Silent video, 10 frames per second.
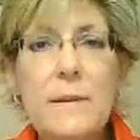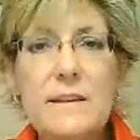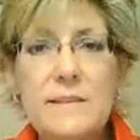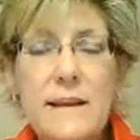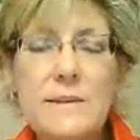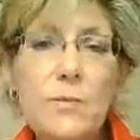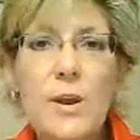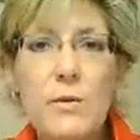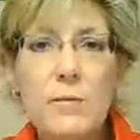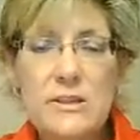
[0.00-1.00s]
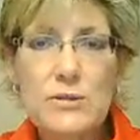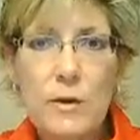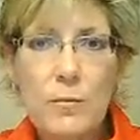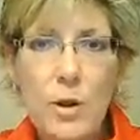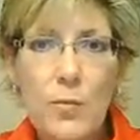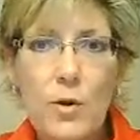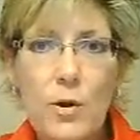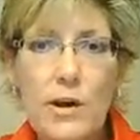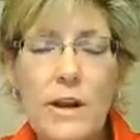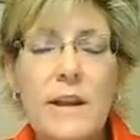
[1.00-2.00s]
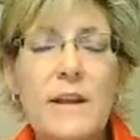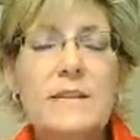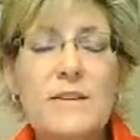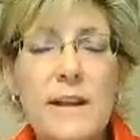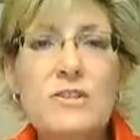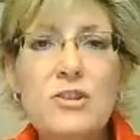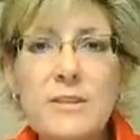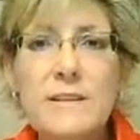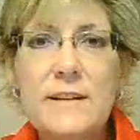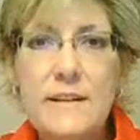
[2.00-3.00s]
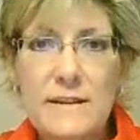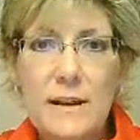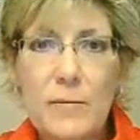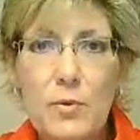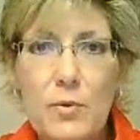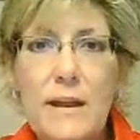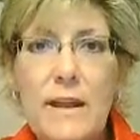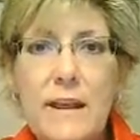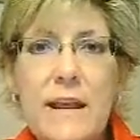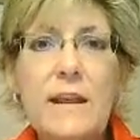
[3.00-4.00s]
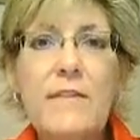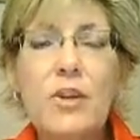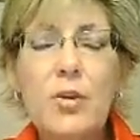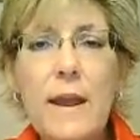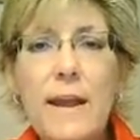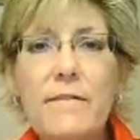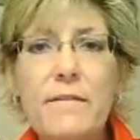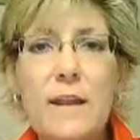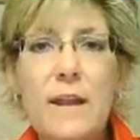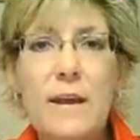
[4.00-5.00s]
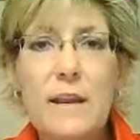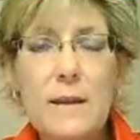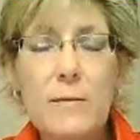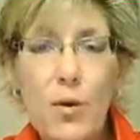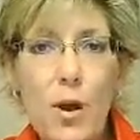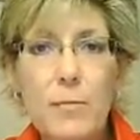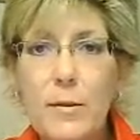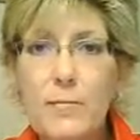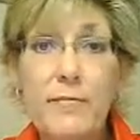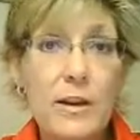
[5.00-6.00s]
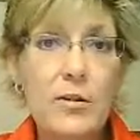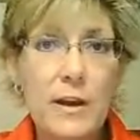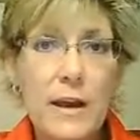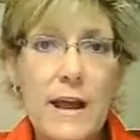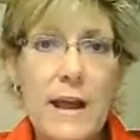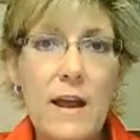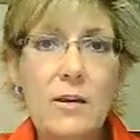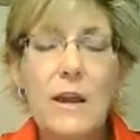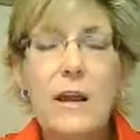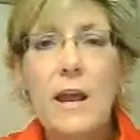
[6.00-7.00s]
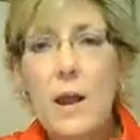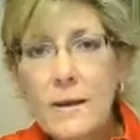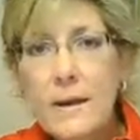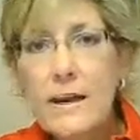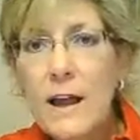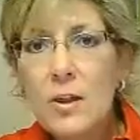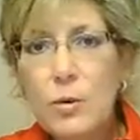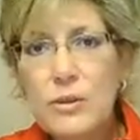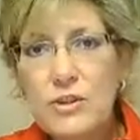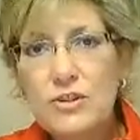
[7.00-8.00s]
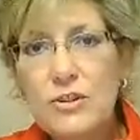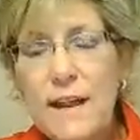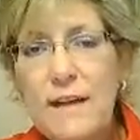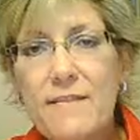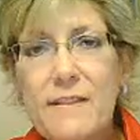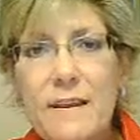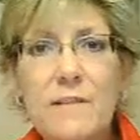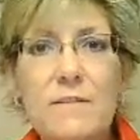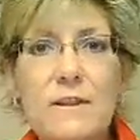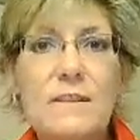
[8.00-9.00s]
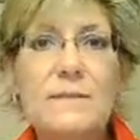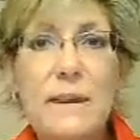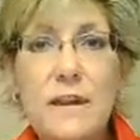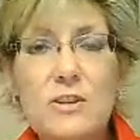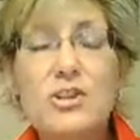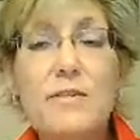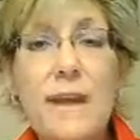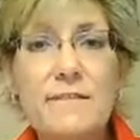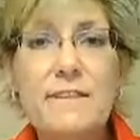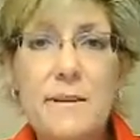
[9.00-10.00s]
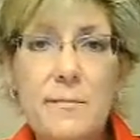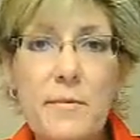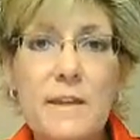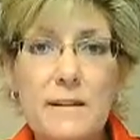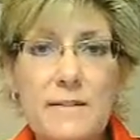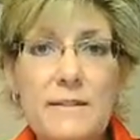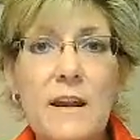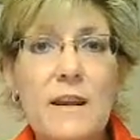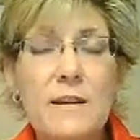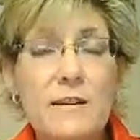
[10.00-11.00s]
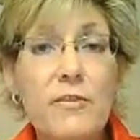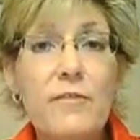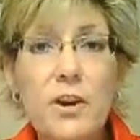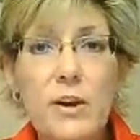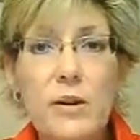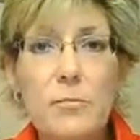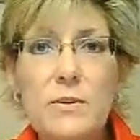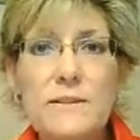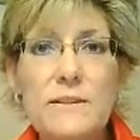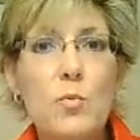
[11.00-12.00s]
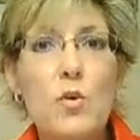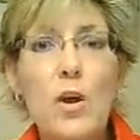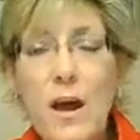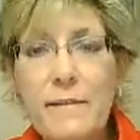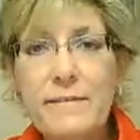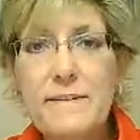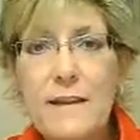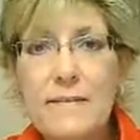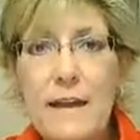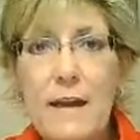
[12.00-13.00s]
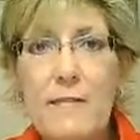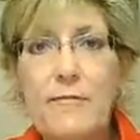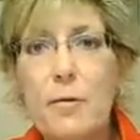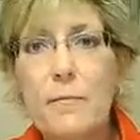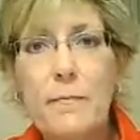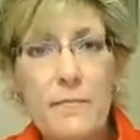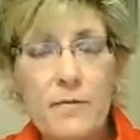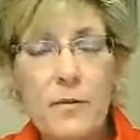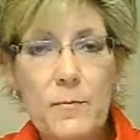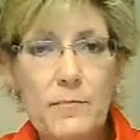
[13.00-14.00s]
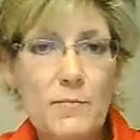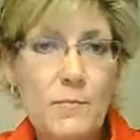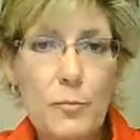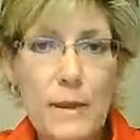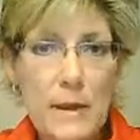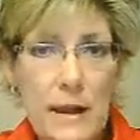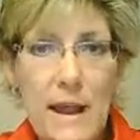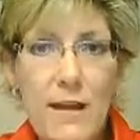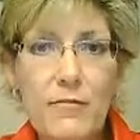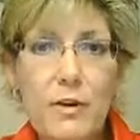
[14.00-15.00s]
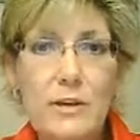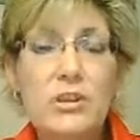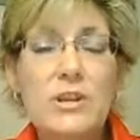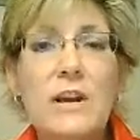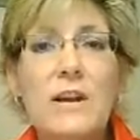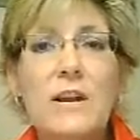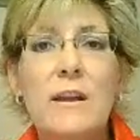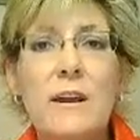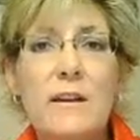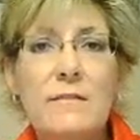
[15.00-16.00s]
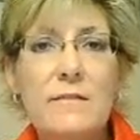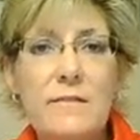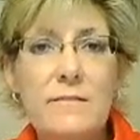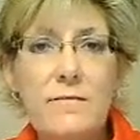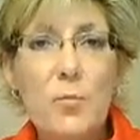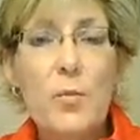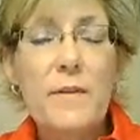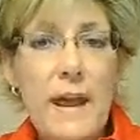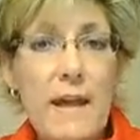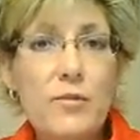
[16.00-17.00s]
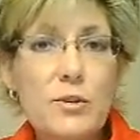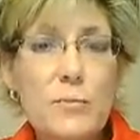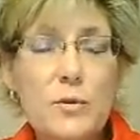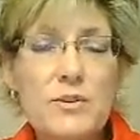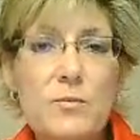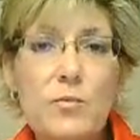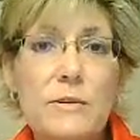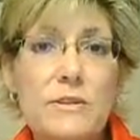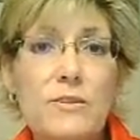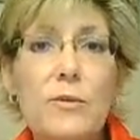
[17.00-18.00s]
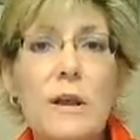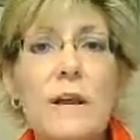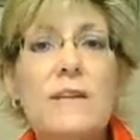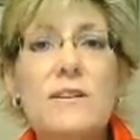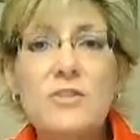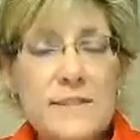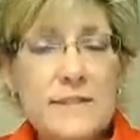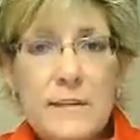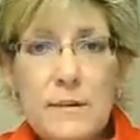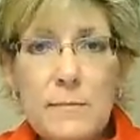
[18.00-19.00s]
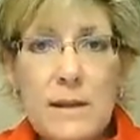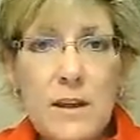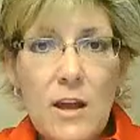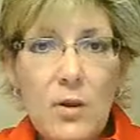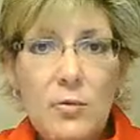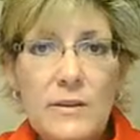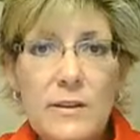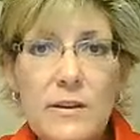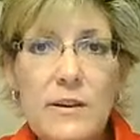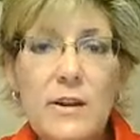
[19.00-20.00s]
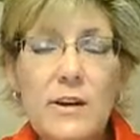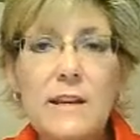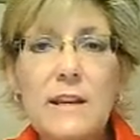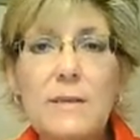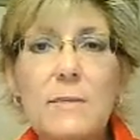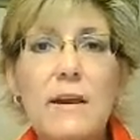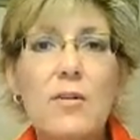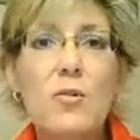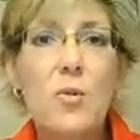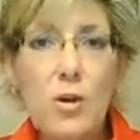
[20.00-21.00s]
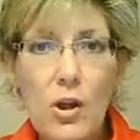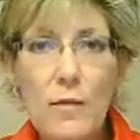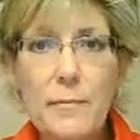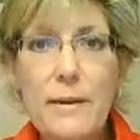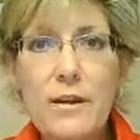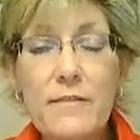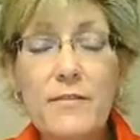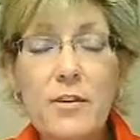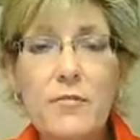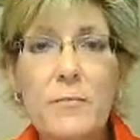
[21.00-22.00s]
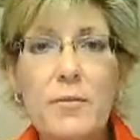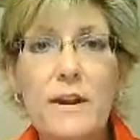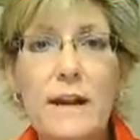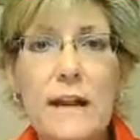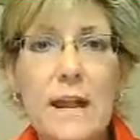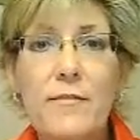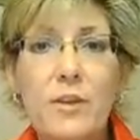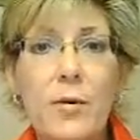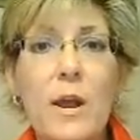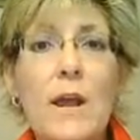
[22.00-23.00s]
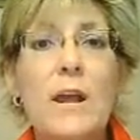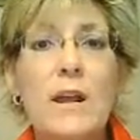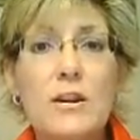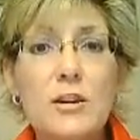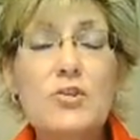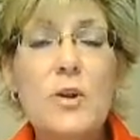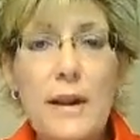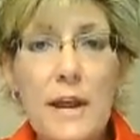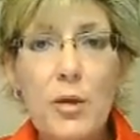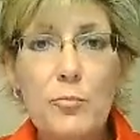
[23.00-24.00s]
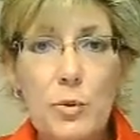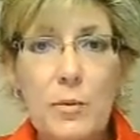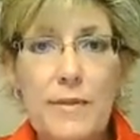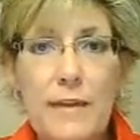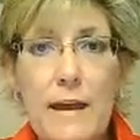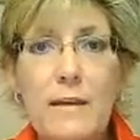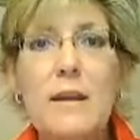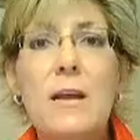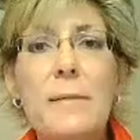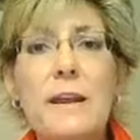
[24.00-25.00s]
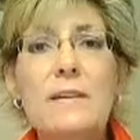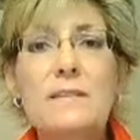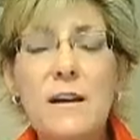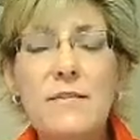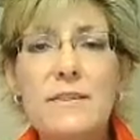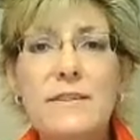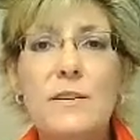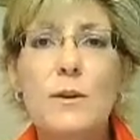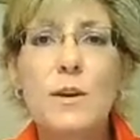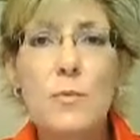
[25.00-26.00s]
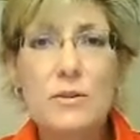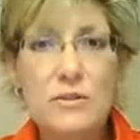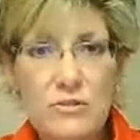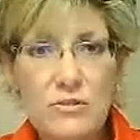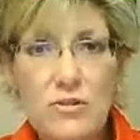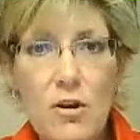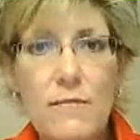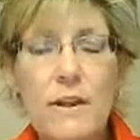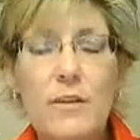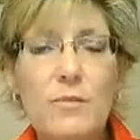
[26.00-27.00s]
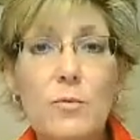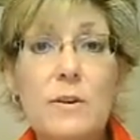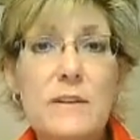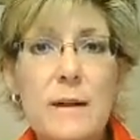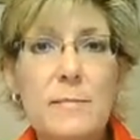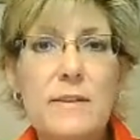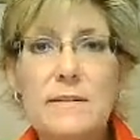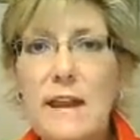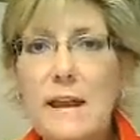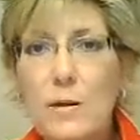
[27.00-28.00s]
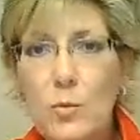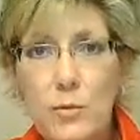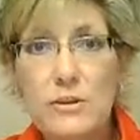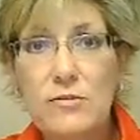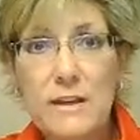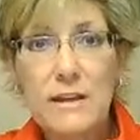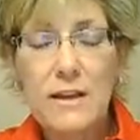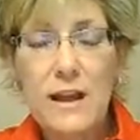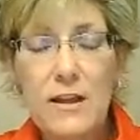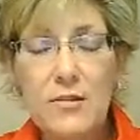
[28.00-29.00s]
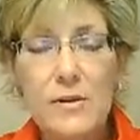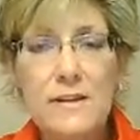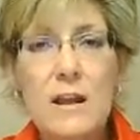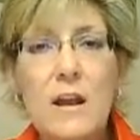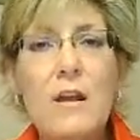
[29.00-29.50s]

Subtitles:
because that's when I was doing my work. So that's just an example. And if you have any problem figuring out how many calories you should have in the evenings because you have some of these different variables that will offset that from you being average, from what the average person would do, then just send me a note on email or call me on the phone number that I gave you, and I'll try to help you with that. Because obviously we don't want you starving through a time of the day when you need calories.